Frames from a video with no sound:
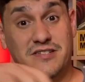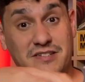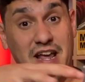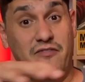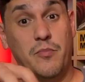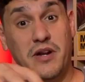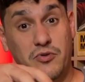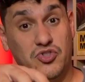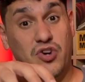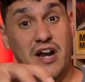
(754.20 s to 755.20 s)
everybody was
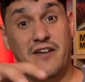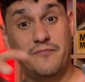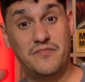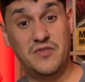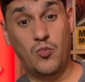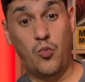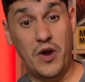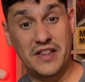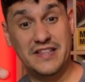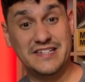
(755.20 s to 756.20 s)
trying to
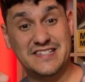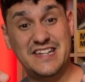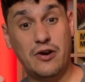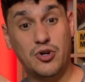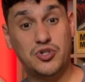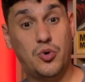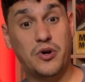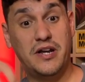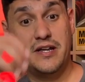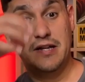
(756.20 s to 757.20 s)
win this
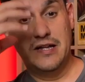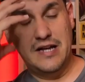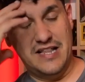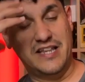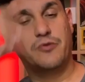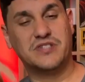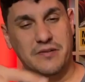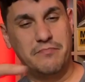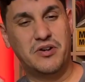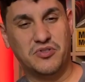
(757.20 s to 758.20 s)
territory. I think it was the
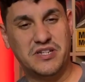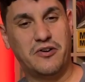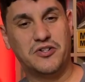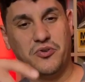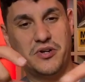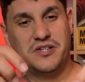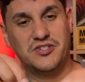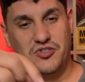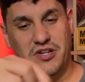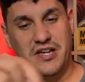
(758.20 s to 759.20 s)
middle territory, because
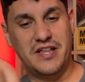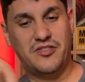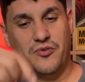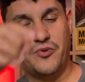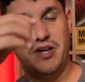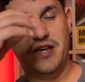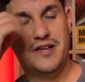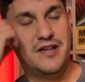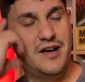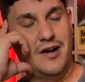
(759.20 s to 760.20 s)
you can get 3
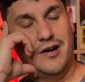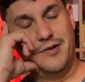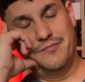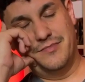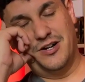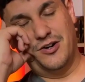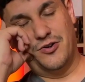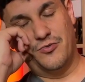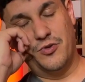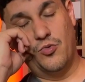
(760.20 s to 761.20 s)

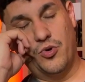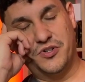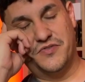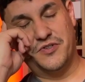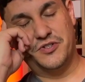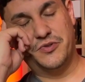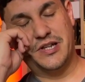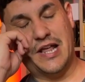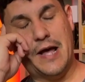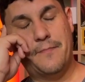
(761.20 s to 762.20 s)
rewards for doing
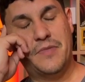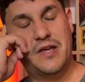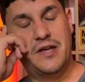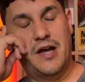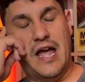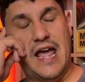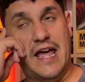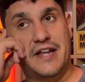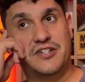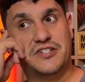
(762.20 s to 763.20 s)
that,
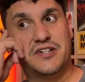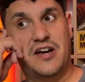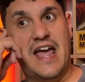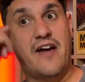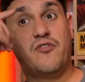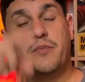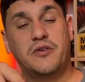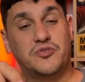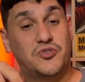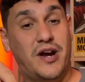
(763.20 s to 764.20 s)
and everybody
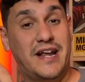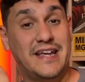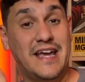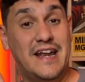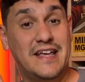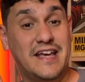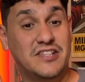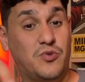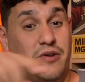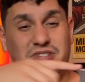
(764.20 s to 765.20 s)
was trying to get it. And
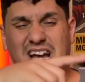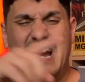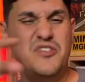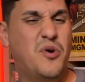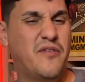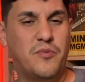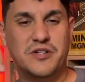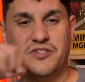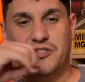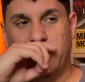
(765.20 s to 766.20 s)
so I was like, I know everybody's
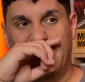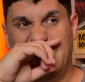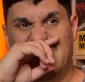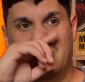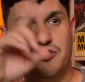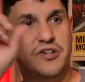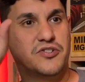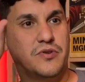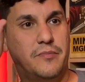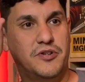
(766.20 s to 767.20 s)
going to try to get this, so here's
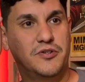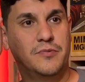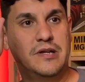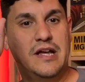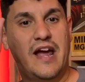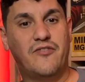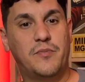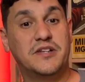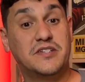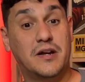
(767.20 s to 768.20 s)
what I'm going to do.
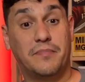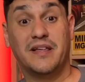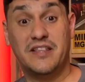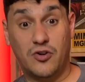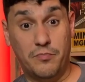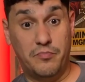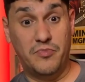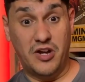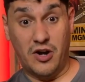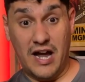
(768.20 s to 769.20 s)
Everybody's going to play
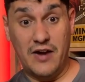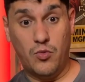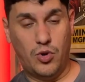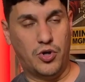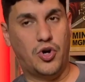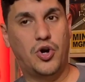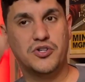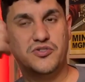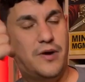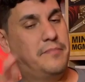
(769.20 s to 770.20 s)
their high roller card.
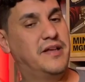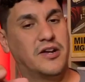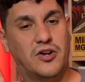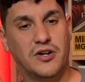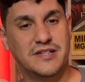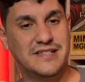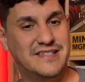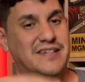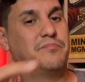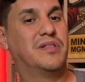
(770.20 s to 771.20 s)
So I played a card that
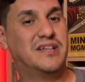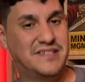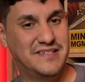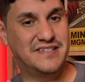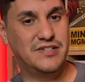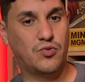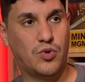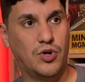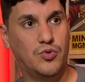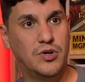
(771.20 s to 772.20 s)
said
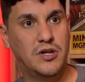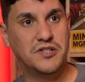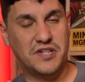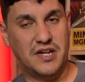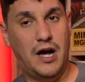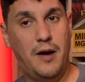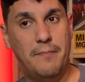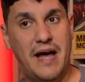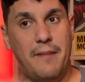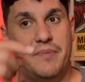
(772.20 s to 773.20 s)
+0 to
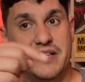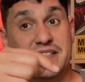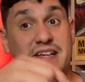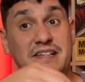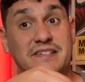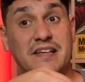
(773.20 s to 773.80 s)
combat, but it says